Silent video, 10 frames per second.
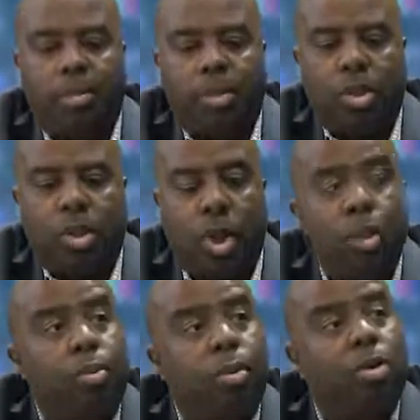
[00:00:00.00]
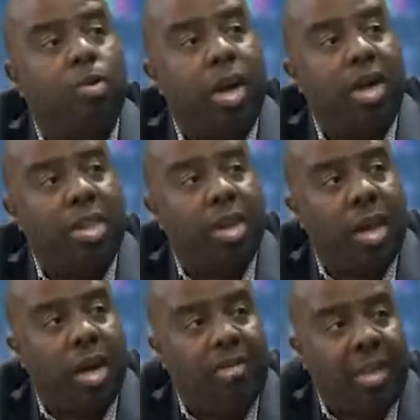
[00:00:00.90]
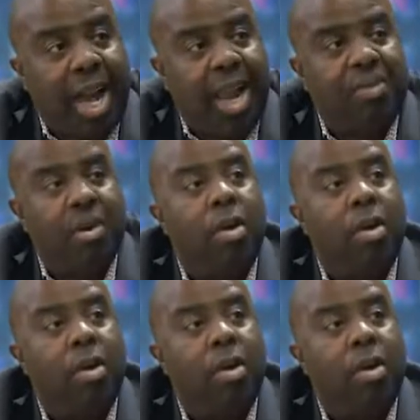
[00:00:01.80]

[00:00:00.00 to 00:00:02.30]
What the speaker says: slow progression of life